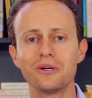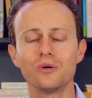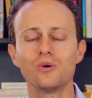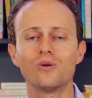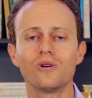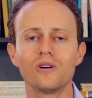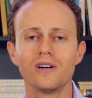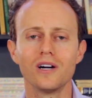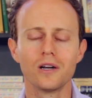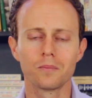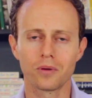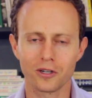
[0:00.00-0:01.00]
cool
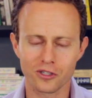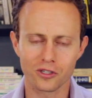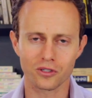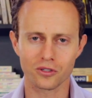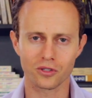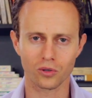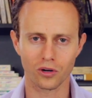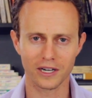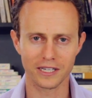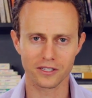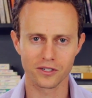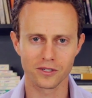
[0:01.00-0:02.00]
personal
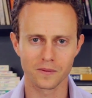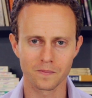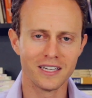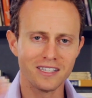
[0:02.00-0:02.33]
stories.